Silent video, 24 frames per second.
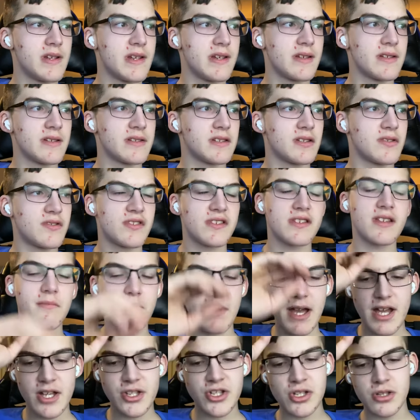So just
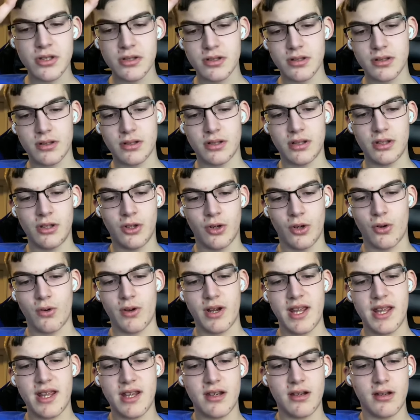imagine you're
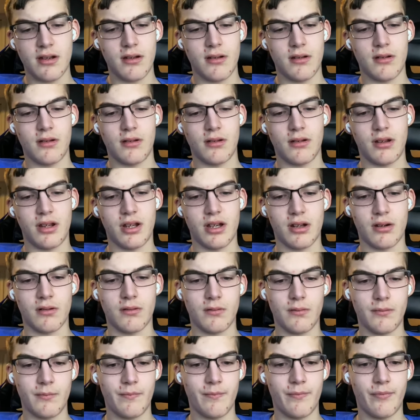in,
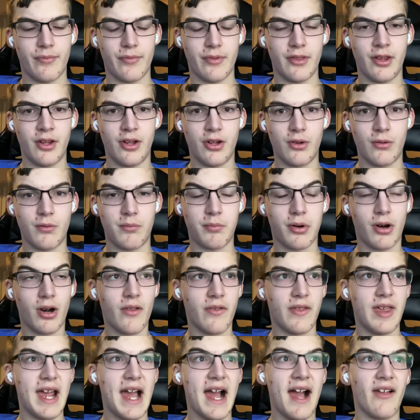you're part of
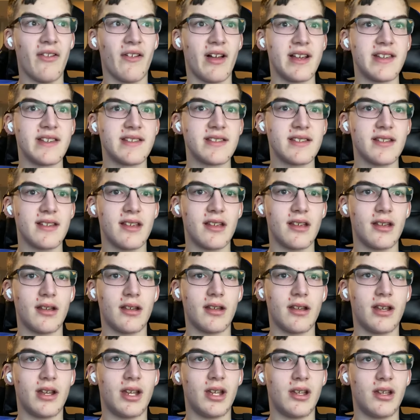the Allies,
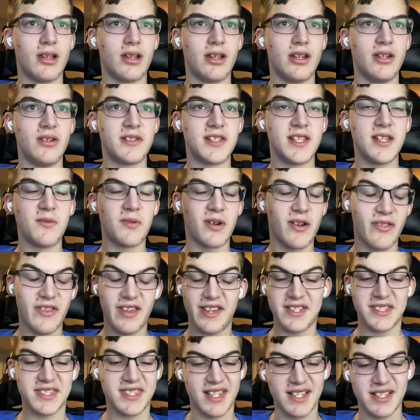and you see one of
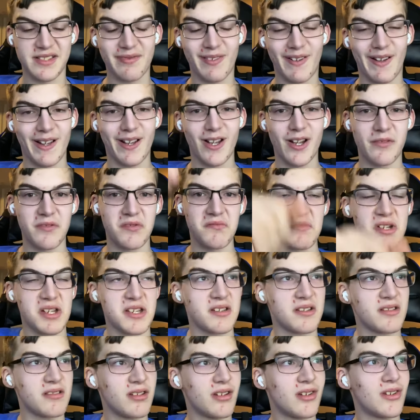these things flying over, man,
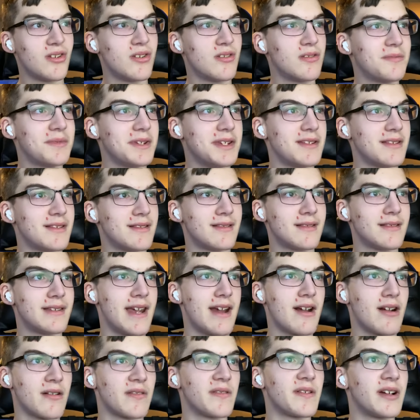you'd be
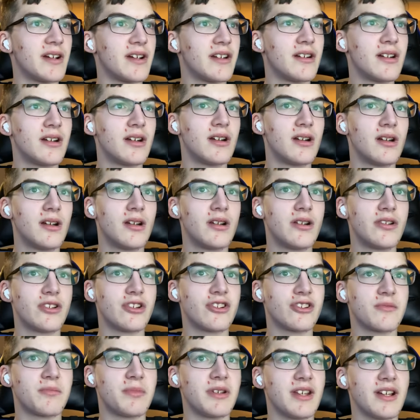terrified.
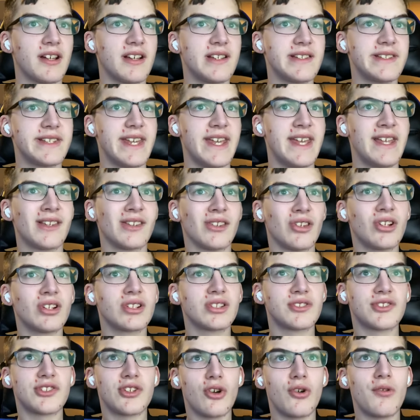Just because it looks
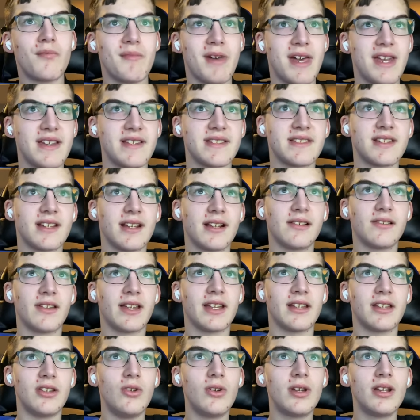so menacing.
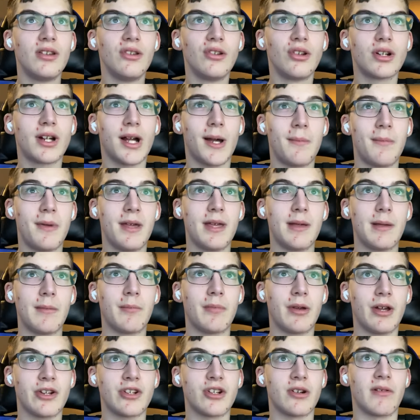Like, you can look up a
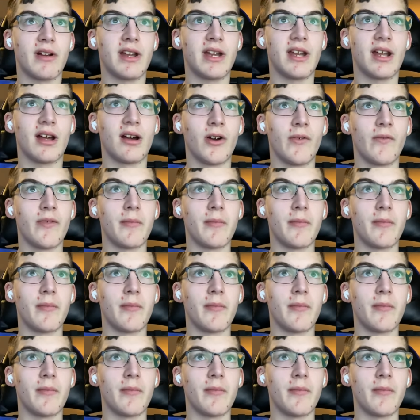picture right now of the